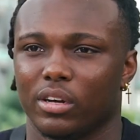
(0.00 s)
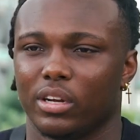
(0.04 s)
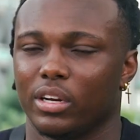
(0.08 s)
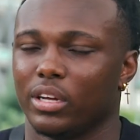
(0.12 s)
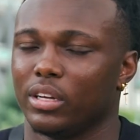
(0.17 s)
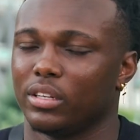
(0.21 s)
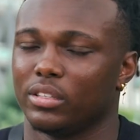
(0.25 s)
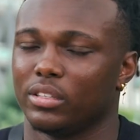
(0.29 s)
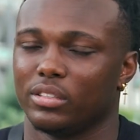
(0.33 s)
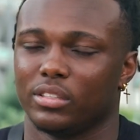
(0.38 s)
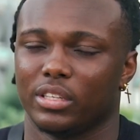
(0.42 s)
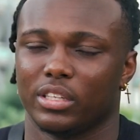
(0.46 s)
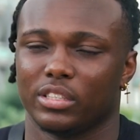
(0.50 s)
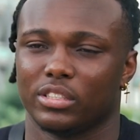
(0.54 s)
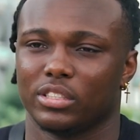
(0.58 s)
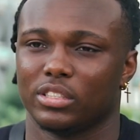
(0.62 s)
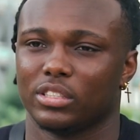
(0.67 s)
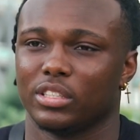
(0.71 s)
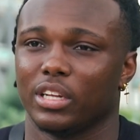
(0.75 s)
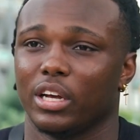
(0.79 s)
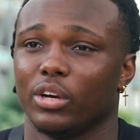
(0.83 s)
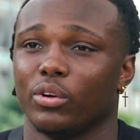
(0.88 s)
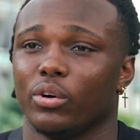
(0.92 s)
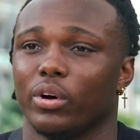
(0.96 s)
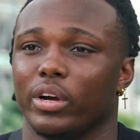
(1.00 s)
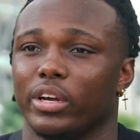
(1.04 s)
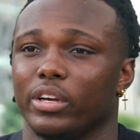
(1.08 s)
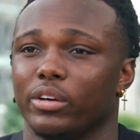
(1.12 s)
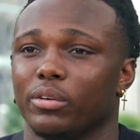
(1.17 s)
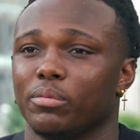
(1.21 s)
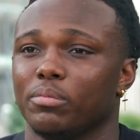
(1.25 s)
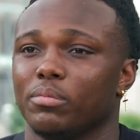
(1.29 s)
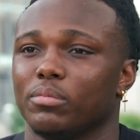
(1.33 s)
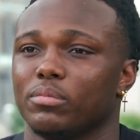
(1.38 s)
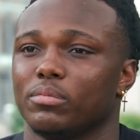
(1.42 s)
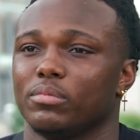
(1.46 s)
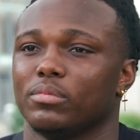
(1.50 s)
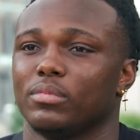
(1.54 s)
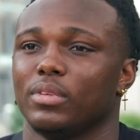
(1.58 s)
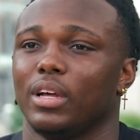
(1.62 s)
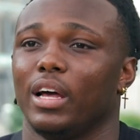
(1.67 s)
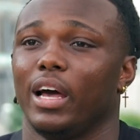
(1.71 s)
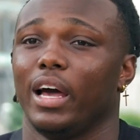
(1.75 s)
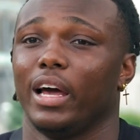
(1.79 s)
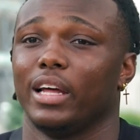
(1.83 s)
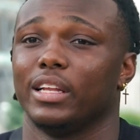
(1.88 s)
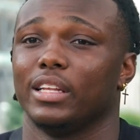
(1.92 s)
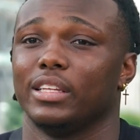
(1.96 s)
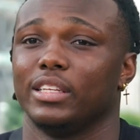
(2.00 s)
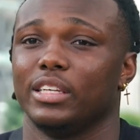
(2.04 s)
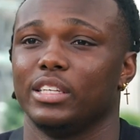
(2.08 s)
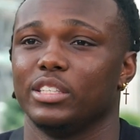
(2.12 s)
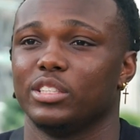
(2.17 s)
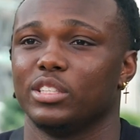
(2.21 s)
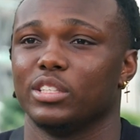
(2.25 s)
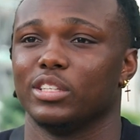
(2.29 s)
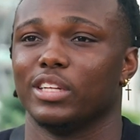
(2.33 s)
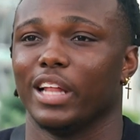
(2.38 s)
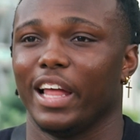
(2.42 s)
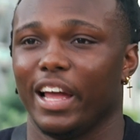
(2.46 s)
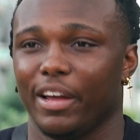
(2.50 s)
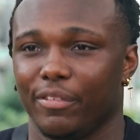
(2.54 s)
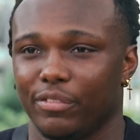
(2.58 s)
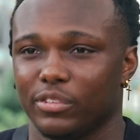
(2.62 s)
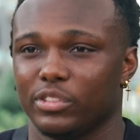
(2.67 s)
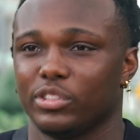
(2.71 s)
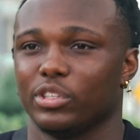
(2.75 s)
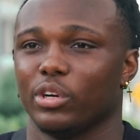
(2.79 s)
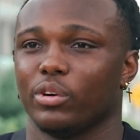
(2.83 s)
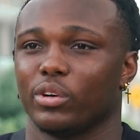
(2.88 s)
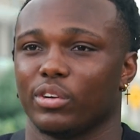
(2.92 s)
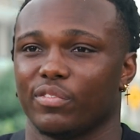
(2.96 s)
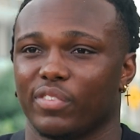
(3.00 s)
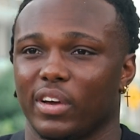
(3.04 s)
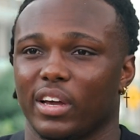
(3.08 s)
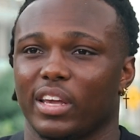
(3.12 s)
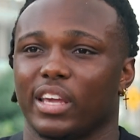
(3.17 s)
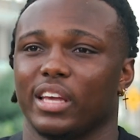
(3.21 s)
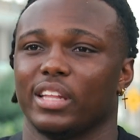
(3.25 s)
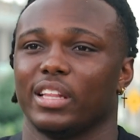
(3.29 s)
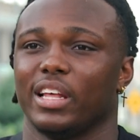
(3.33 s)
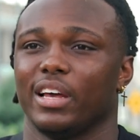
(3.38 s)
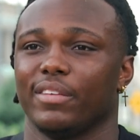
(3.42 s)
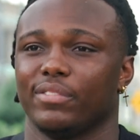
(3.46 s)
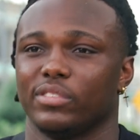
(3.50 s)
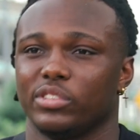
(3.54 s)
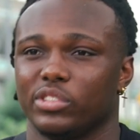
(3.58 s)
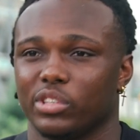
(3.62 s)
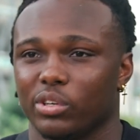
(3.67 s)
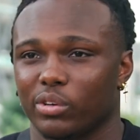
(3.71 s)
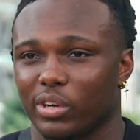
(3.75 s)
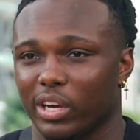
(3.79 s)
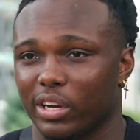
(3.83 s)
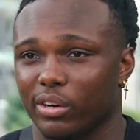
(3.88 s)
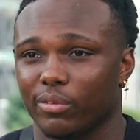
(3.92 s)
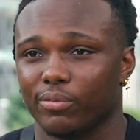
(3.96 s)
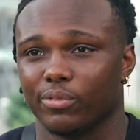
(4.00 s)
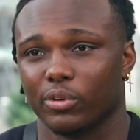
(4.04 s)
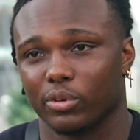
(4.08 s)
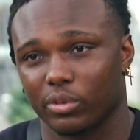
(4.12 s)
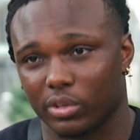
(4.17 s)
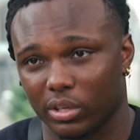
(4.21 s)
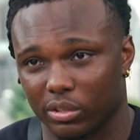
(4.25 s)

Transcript: all that. That's just not who I am. I need to laugh and joke. If I can't laugh and joke, I don't feel